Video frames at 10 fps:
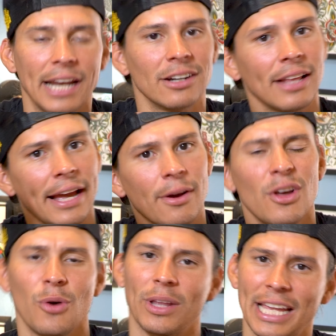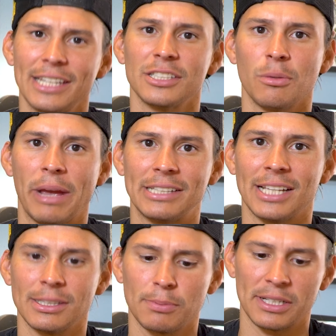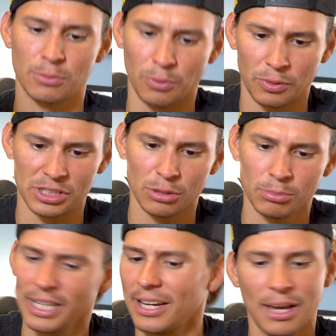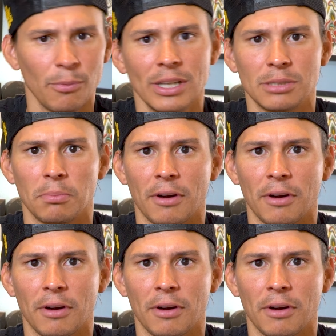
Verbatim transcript: And you're like, well, that doesn't make sense because when we zoomed in, it wasn't